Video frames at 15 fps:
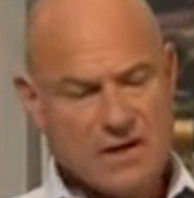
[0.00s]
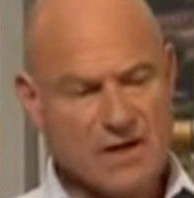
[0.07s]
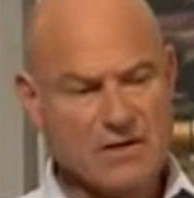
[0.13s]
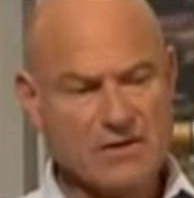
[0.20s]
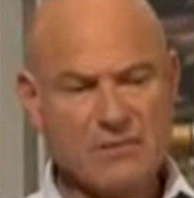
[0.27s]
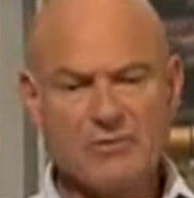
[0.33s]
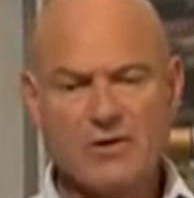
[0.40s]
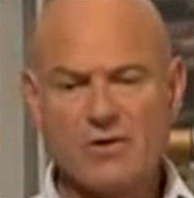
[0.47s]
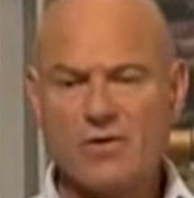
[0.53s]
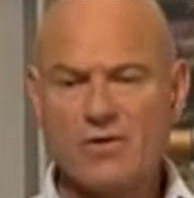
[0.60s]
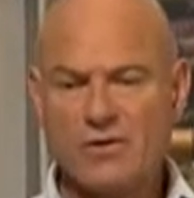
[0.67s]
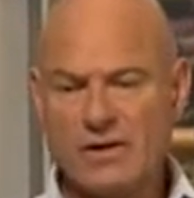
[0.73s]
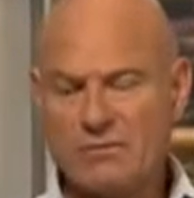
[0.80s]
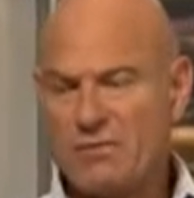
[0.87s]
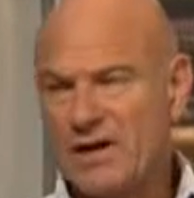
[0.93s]
I'm not
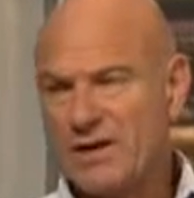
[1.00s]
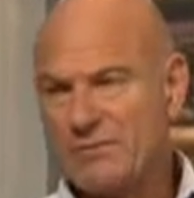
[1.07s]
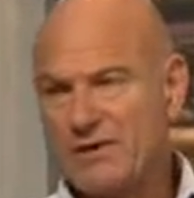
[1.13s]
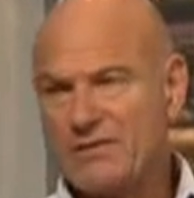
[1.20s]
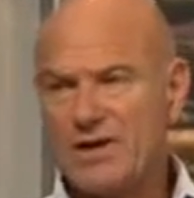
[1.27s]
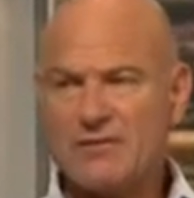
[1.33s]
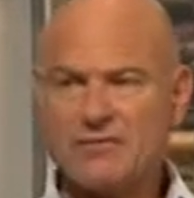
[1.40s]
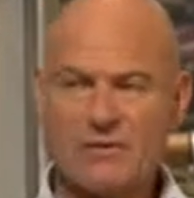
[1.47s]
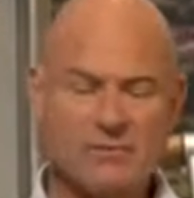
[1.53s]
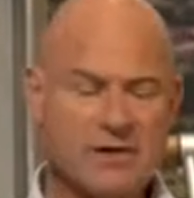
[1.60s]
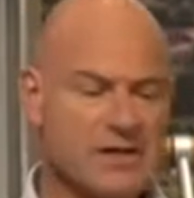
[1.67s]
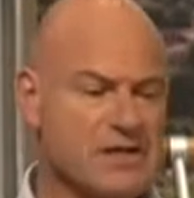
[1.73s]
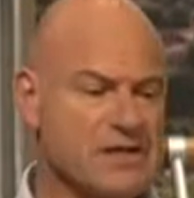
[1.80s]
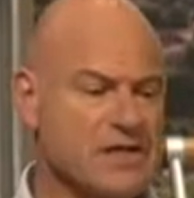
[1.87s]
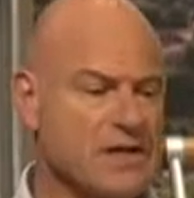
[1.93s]
wholly blaming Rafa
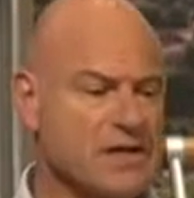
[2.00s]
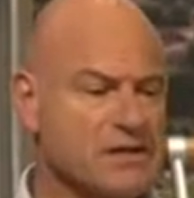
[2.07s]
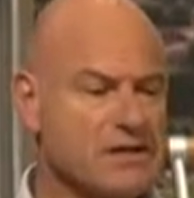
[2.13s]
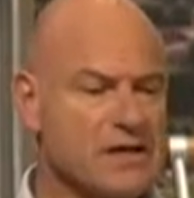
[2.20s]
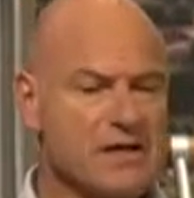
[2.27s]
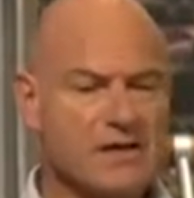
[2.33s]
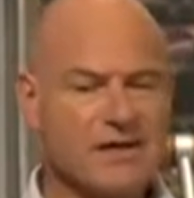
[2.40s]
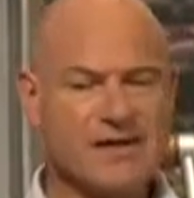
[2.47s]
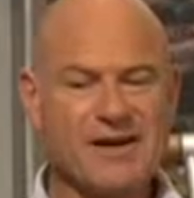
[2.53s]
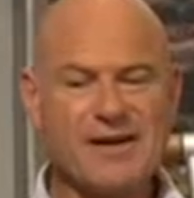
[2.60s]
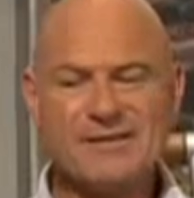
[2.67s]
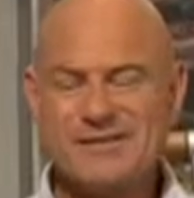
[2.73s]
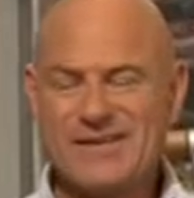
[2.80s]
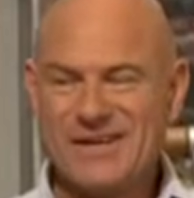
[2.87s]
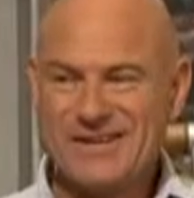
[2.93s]
Benitez, and I
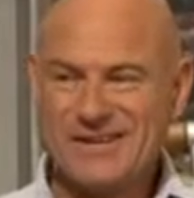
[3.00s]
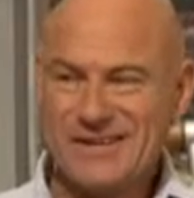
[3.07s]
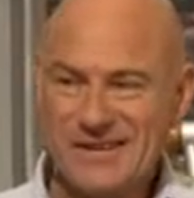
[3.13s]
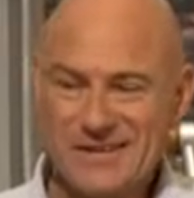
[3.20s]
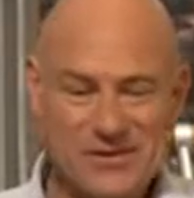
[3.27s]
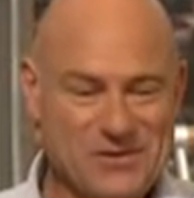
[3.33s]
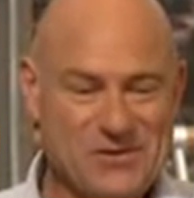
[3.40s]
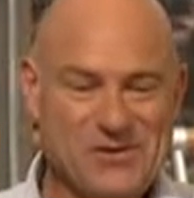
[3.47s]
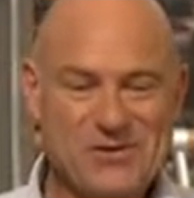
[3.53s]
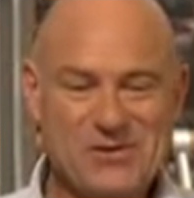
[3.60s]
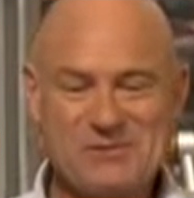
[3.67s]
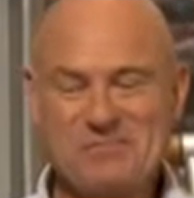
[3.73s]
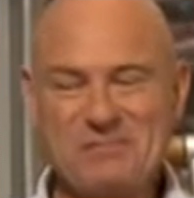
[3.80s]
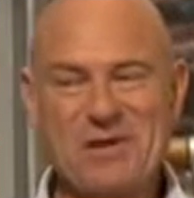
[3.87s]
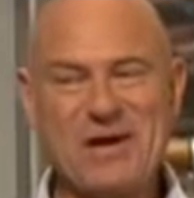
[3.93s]
certainly, you
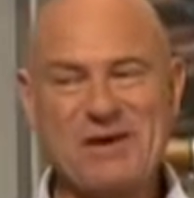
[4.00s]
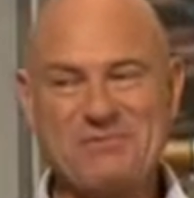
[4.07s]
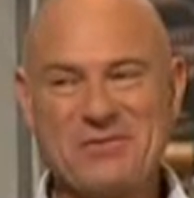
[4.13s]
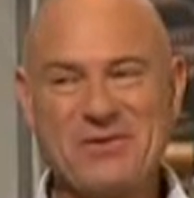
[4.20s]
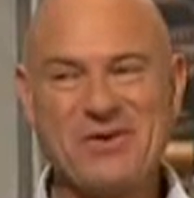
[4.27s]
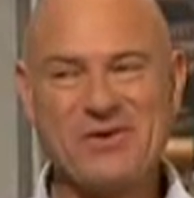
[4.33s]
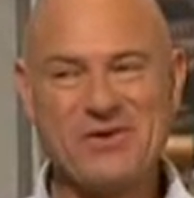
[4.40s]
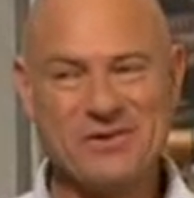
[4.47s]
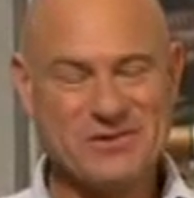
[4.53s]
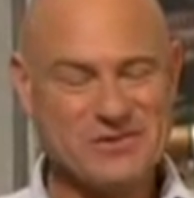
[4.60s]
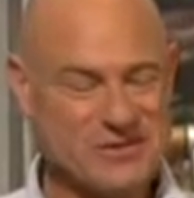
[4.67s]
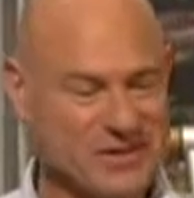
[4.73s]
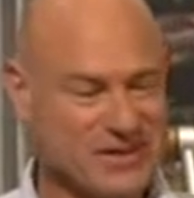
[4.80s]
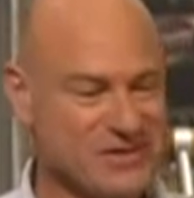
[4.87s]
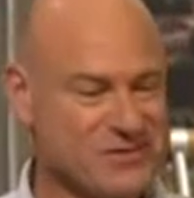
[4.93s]
couldn't blame Roy
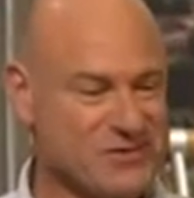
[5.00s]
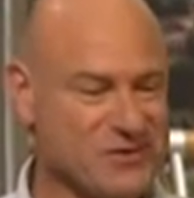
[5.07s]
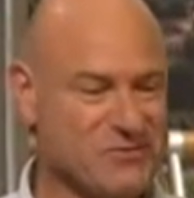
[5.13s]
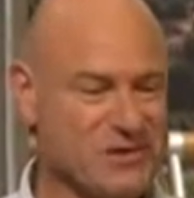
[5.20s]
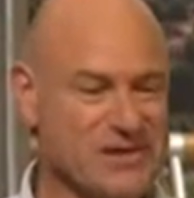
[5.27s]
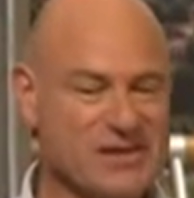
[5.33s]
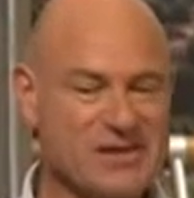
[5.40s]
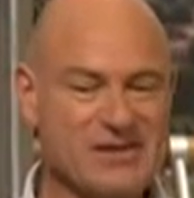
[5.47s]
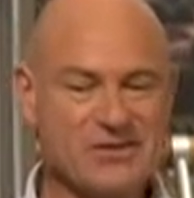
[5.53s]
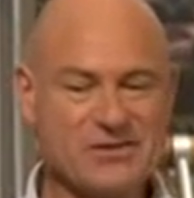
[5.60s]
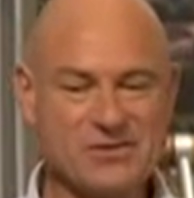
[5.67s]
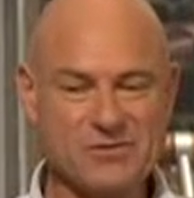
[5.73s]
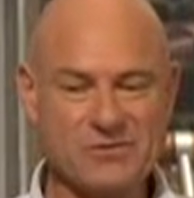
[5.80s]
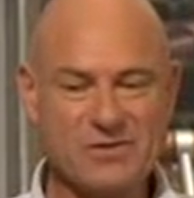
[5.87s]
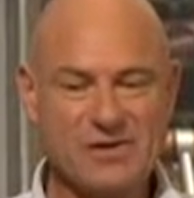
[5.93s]
Hodgson, who's only been here
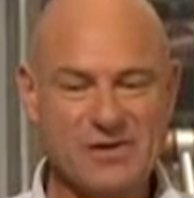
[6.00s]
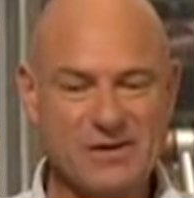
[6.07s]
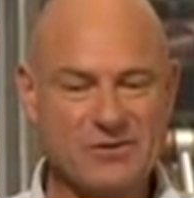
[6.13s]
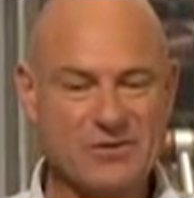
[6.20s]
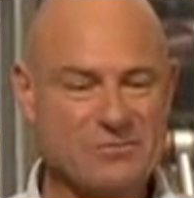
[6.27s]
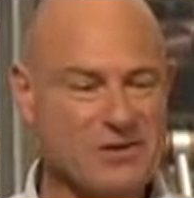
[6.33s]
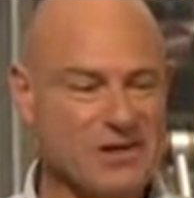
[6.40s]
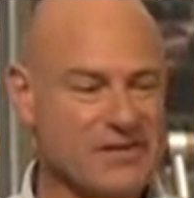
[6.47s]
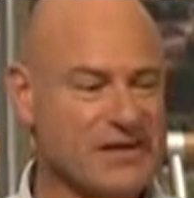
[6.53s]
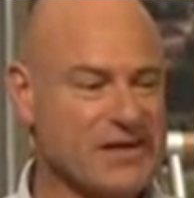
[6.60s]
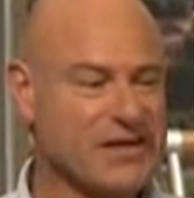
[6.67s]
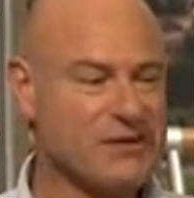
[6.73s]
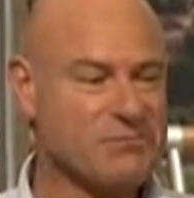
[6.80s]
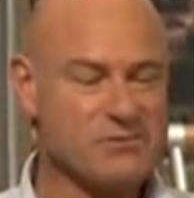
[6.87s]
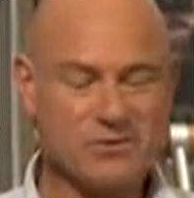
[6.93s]
only been at the
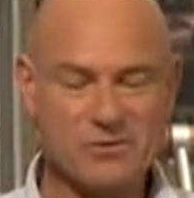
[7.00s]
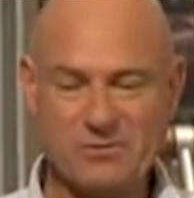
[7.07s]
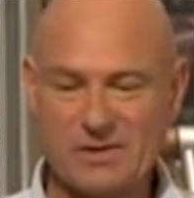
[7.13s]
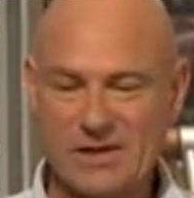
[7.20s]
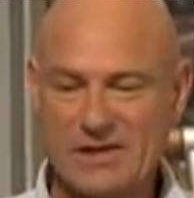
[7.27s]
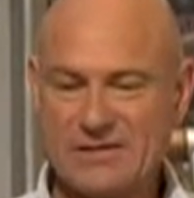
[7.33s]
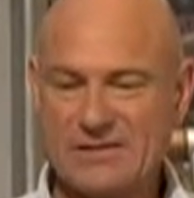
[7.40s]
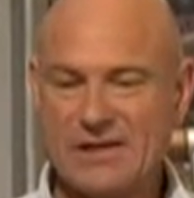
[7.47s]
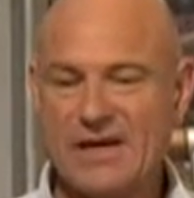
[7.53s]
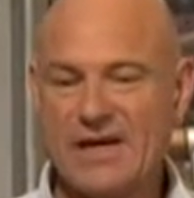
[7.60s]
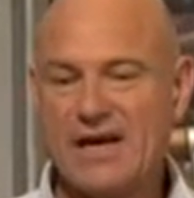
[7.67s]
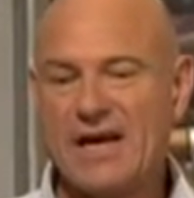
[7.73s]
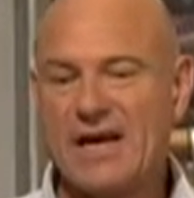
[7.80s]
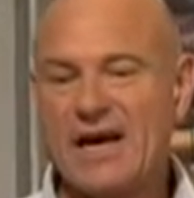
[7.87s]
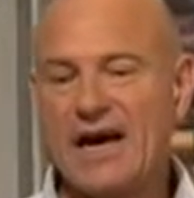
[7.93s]
club 2 minutes.
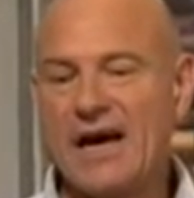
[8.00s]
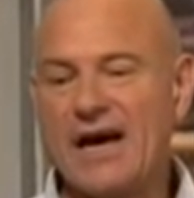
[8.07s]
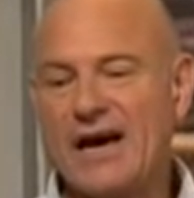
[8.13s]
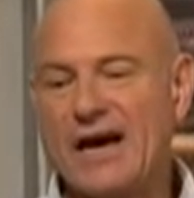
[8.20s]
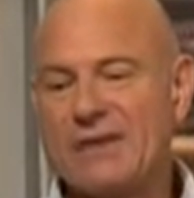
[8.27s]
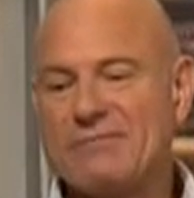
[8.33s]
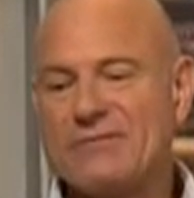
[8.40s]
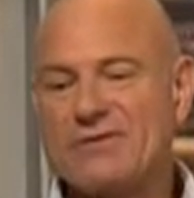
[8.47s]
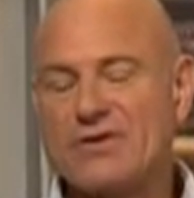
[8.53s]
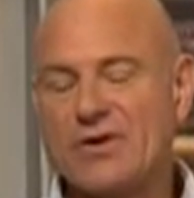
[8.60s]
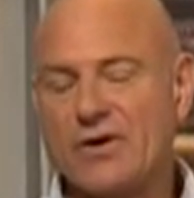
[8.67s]
But